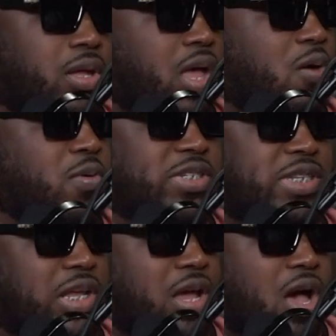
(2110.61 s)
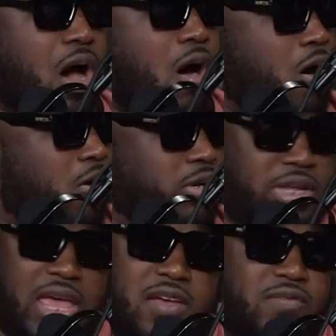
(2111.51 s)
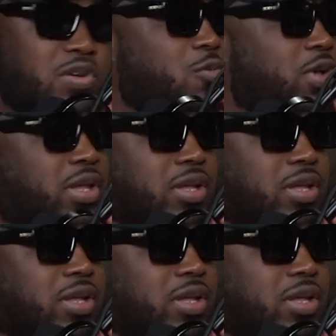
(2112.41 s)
And we see it every week.